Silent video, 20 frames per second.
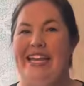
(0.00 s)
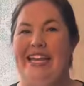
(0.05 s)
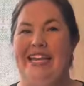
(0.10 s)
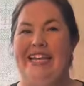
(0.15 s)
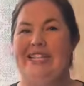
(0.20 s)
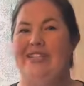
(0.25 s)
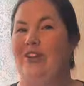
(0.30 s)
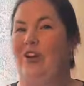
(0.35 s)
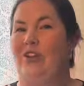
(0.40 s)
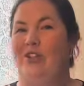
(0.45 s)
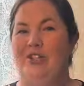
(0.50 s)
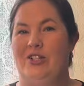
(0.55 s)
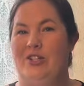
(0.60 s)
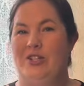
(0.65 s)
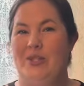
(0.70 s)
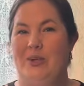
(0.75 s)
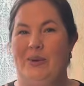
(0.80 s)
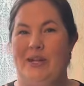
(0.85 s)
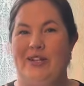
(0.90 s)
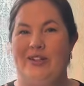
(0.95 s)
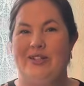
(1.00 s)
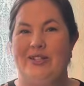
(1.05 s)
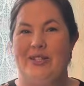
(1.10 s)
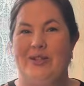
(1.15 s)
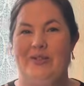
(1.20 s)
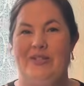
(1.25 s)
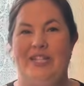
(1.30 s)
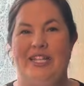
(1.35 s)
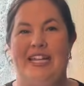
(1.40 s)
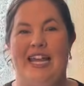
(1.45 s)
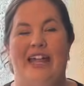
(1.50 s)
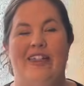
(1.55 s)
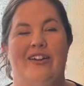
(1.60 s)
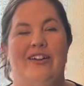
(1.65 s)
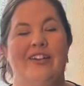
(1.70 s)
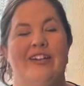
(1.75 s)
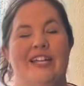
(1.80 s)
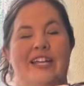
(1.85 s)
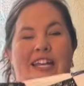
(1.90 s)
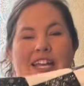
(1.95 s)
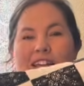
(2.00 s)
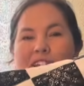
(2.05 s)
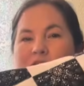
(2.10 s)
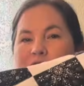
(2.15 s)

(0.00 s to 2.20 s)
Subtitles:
It's all just squares sewn together in a